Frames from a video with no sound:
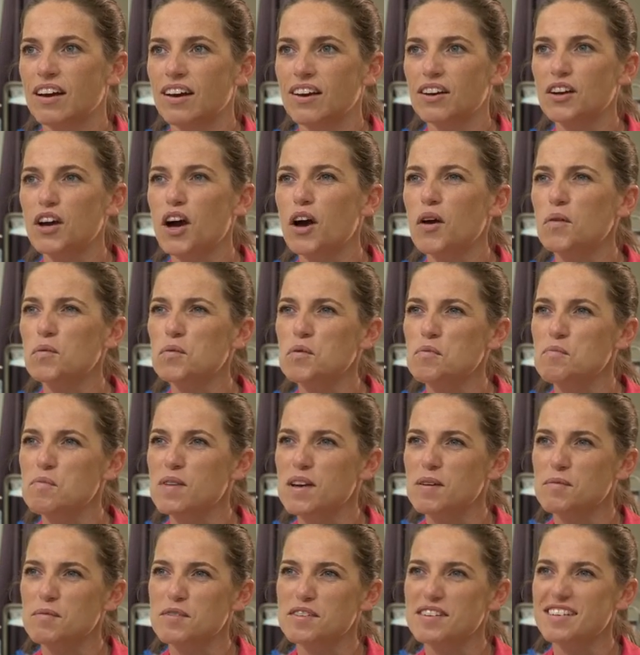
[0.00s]
I wouldn't
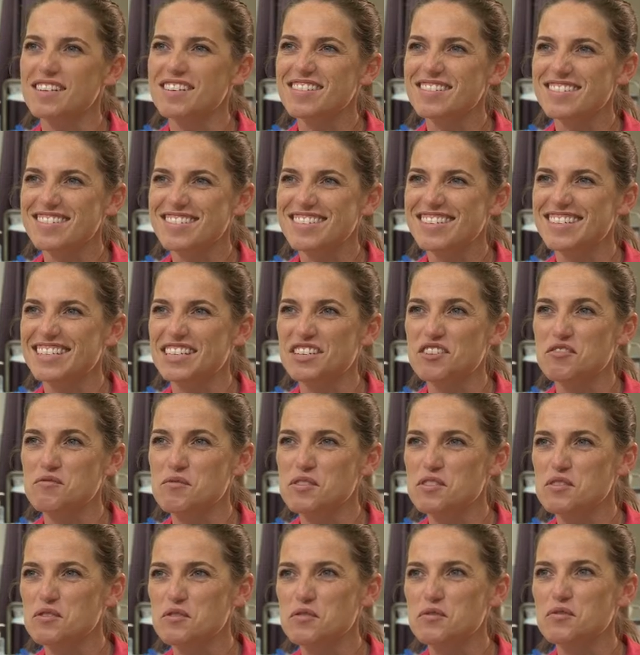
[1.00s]
be able to deal
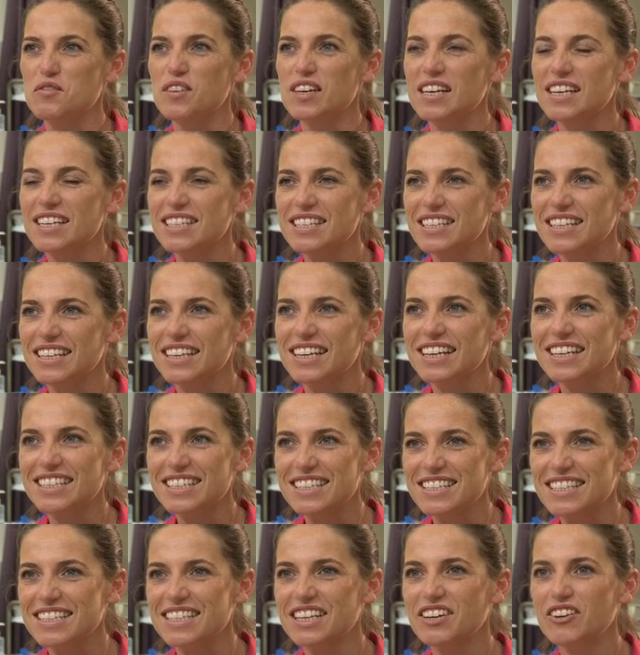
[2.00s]
with or fix it
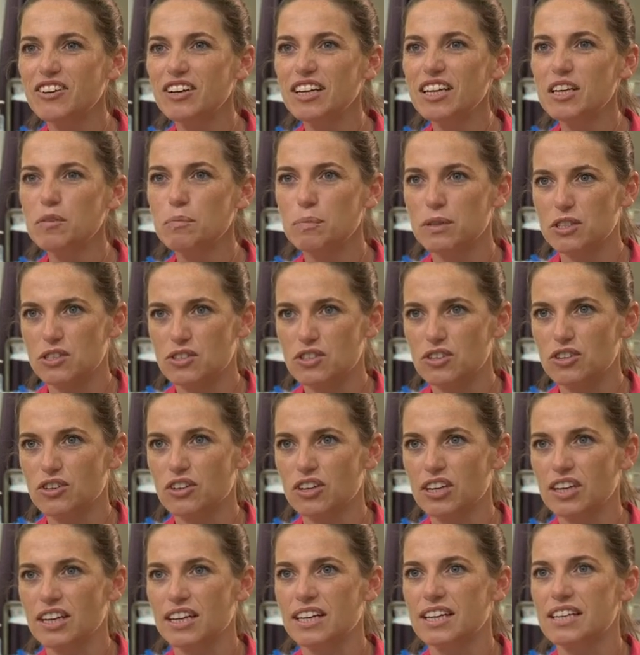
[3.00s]
necessarily, but
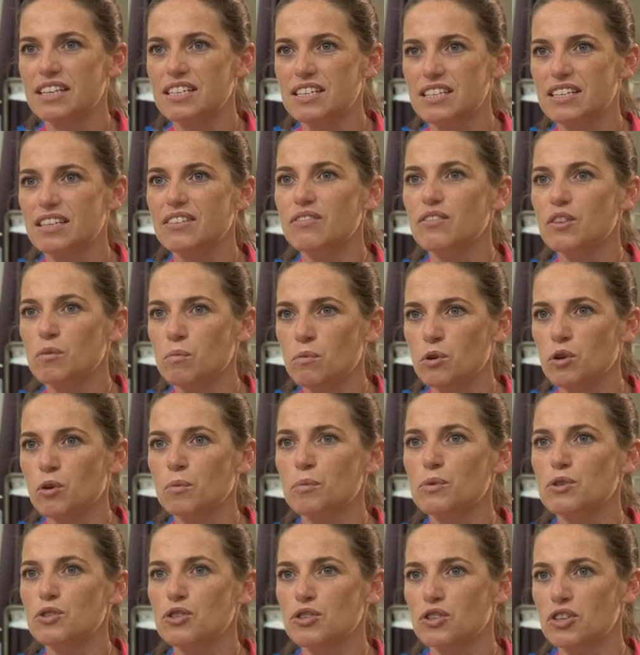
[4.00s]
certainly to give them an
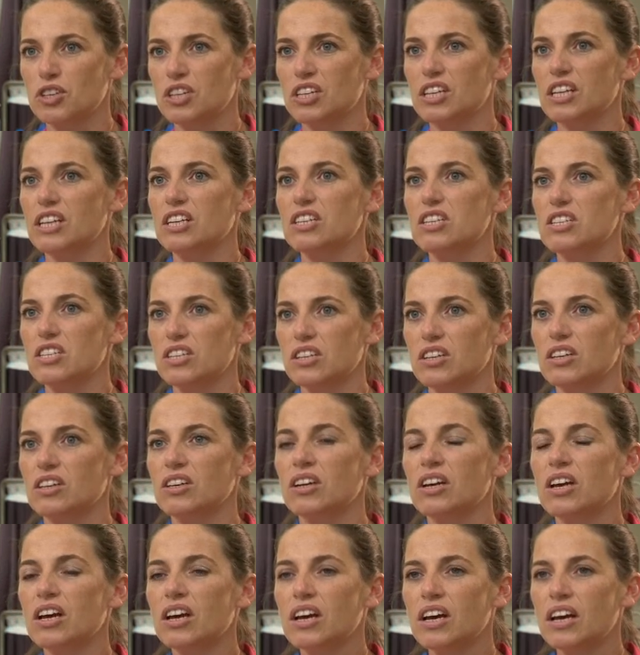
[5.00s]
opportunity to
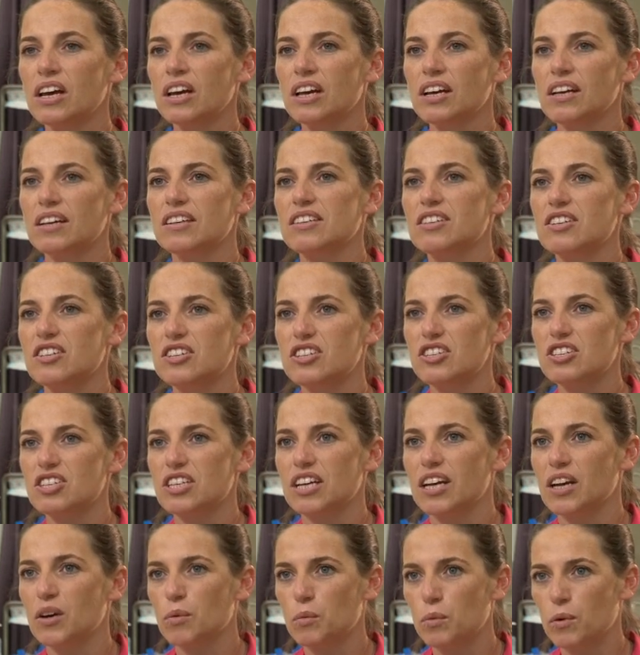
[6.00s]

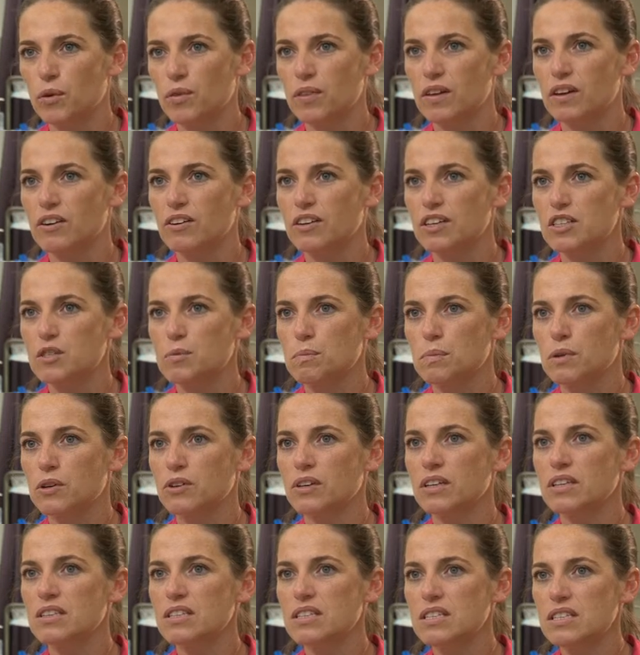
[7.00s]
share what they're
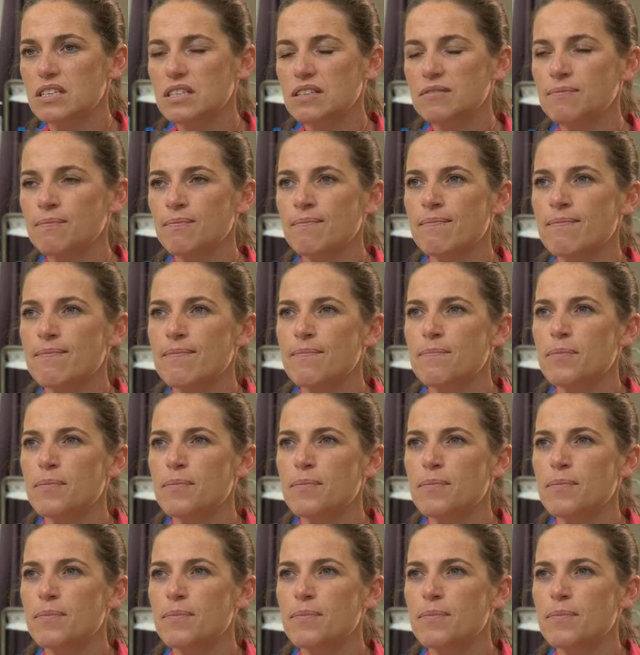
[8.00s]
experiencing.